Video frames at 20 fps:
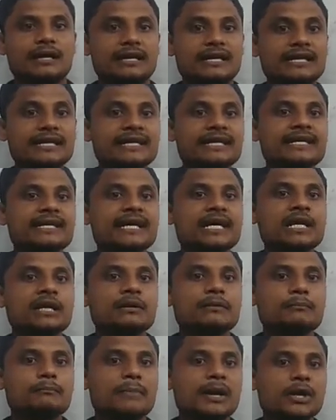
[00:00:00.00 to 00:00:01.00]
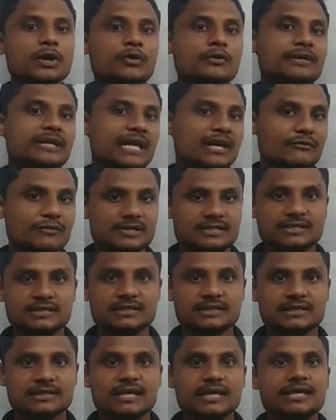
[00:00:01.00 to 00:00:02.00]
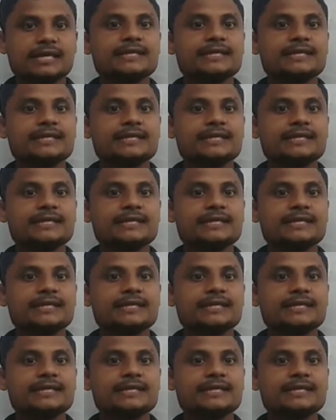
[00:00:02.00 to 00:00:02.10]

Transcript: Indian biodiversity.